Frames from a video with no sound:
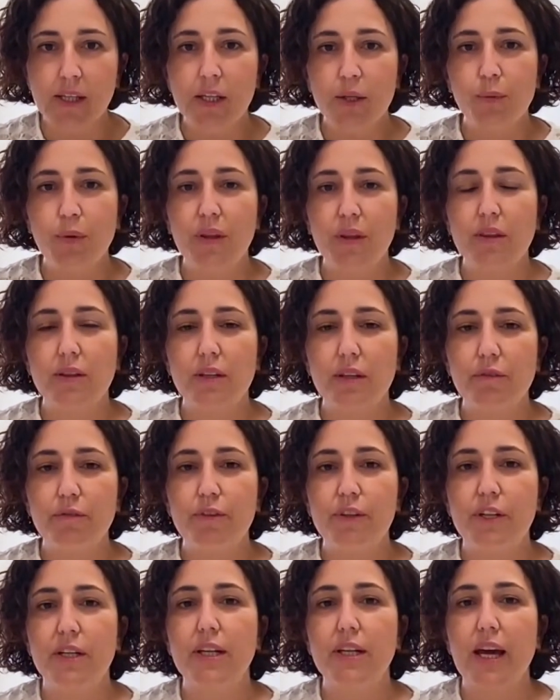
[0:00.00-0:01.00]
with
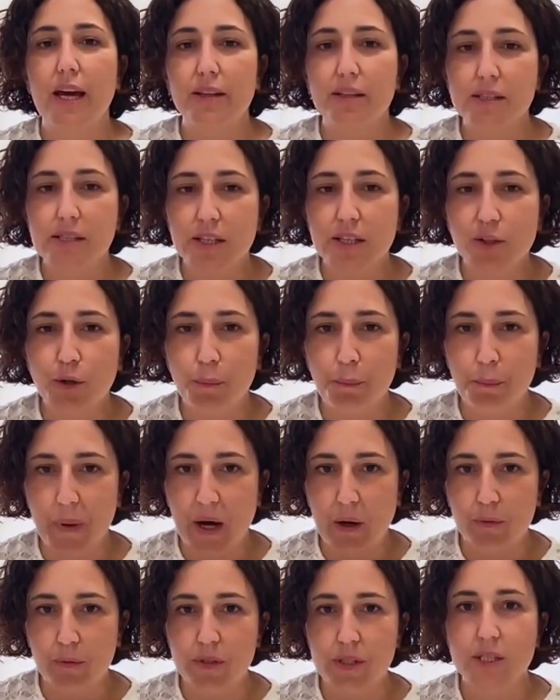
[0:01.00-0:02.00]
different ADC
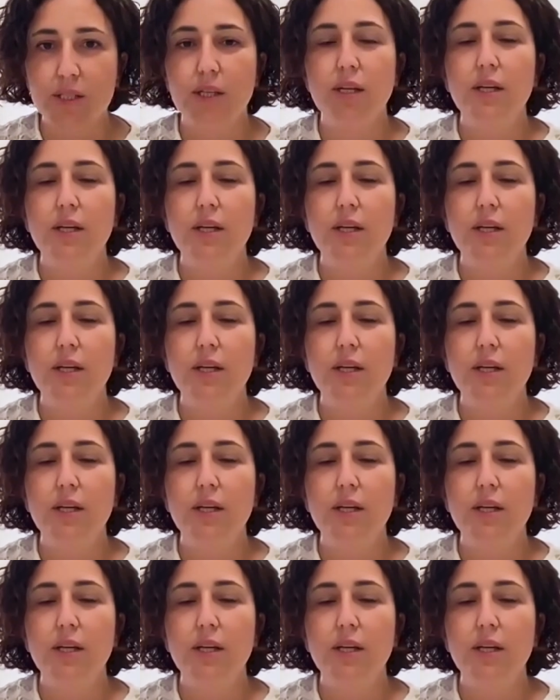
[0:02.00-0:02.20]
compounds.